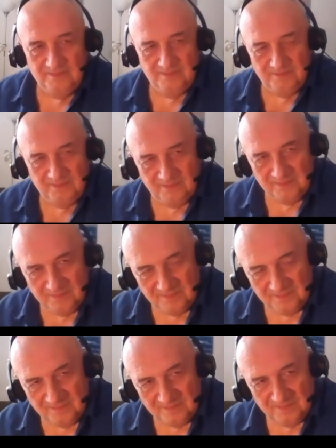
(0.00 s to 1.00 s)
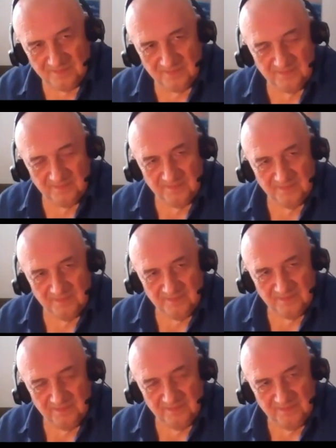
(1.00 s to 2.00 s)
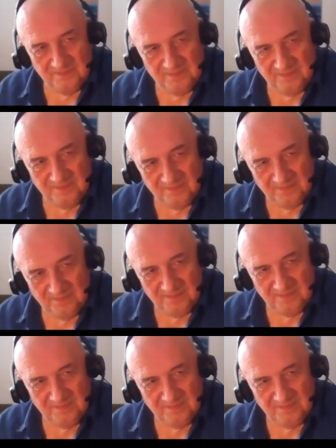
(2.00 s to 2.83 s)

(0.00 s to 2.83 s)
No words are spoken by the person on screen.